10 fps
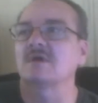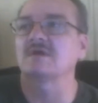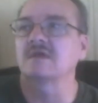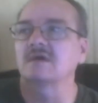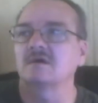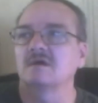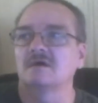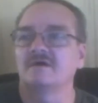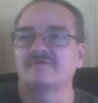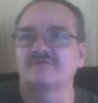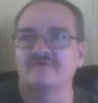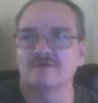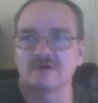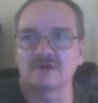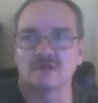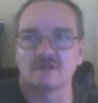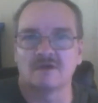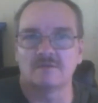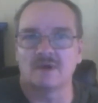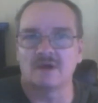now of converting a
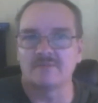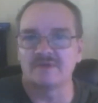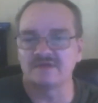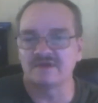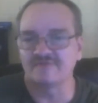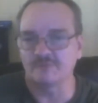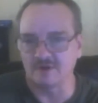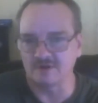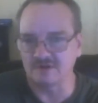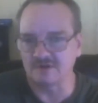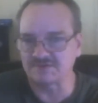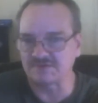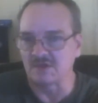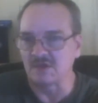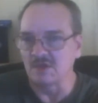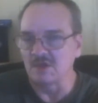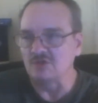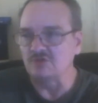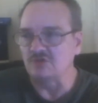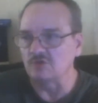lot of my PDF products
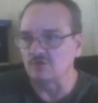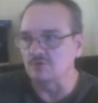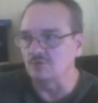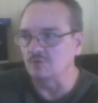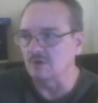to